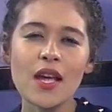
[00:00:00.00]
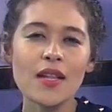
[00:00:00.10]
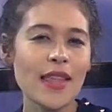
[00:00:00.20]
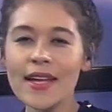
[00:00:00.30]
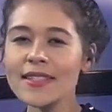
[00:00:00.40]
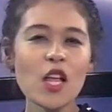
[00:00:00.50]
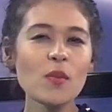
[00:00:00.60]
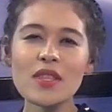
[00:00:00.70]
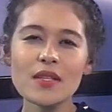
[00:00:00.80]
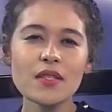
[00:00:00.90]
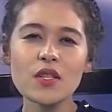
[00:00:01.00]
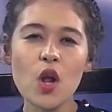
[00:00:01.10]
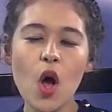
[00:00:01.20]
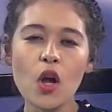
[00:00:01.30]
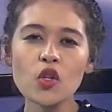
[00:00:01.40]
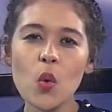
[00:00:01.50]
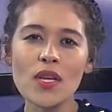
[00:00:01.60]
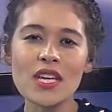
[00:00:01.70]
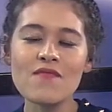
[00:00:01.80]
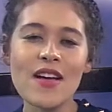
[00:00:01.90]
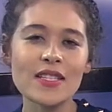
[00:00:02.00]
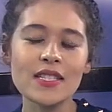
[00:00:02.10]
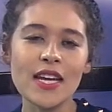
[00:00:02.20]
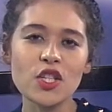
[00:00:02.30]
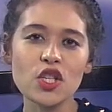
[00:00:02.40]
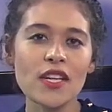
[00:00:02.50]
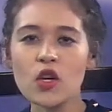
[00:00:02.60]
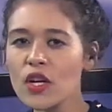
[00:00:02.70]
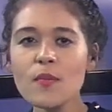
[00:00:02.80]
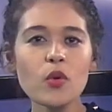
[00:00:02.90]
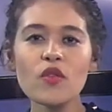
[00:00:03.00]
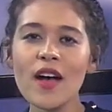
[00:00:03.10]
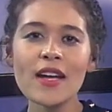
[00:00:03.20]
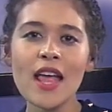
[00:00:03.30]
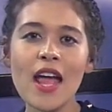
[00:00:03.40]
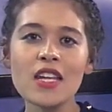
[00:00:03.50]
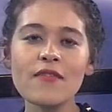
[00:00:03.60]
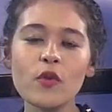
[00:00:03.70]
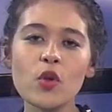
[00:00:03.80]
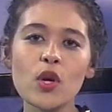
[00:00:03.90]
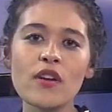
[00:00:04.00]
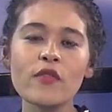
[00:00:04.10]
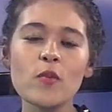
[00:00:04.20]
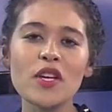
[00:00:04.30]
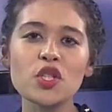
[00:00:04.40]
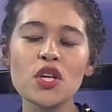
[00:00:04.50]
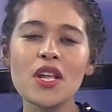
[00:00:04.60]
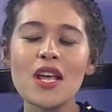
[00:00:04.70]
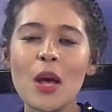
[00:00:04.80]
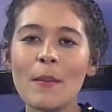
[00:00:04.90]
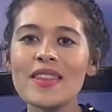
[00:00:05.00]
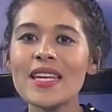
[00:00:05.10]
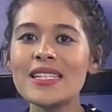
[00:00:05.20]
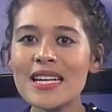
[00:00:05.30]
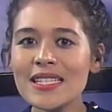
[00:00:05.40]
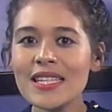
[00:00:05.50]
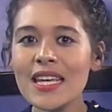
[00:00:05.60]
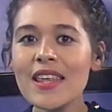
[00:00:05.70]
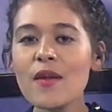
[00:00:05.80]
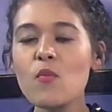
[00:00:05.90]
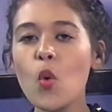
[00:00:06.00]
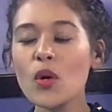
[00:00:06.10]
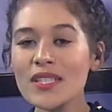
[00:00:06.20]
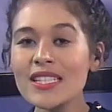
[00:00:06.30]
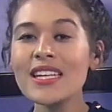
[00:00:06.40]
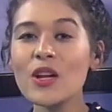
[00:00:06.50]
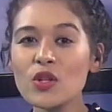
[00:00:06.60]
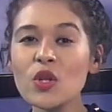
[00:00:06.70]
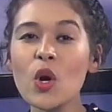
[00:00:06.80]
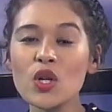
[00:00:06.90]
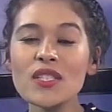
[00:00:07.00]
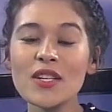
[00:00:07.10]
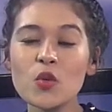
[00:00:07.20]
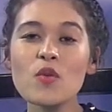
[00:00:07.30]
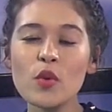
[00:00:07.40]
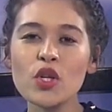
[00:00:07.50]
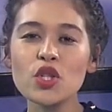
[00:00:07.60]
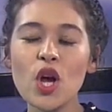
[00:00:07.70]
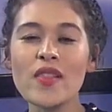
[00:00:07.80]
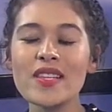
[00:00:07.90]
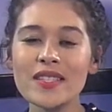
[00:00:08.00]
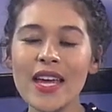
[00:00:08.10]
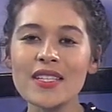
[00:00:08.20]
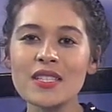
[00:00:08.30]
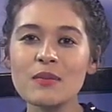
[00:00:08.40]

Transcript: They tell me this is an ongoing investigation. They couldn't provide any further information, but they did say that more details are set to emerge on this case.